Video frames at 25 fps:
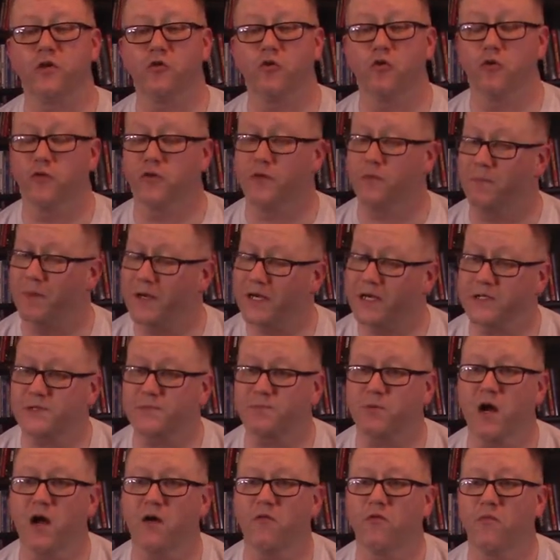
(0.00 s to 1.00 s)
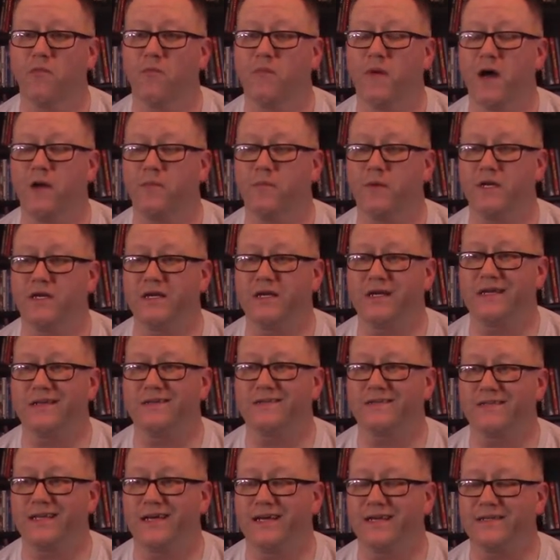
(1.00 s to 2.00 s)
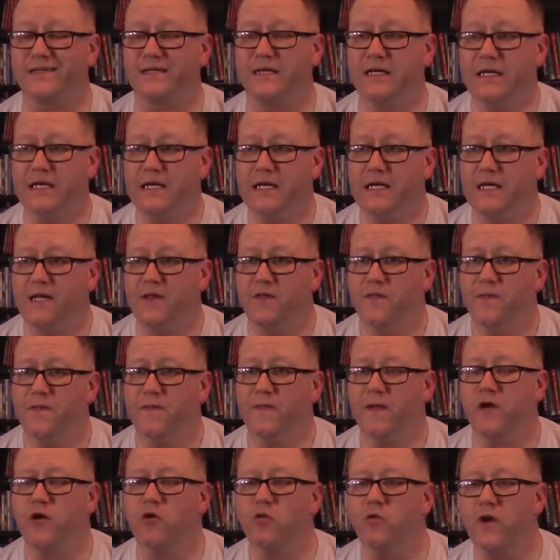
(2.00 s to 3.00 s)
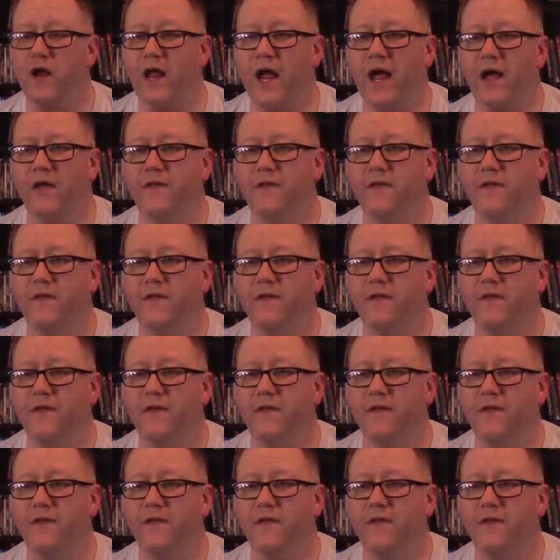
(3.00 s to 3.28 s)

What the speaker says: or the biggest problem in my opinion, is that they don't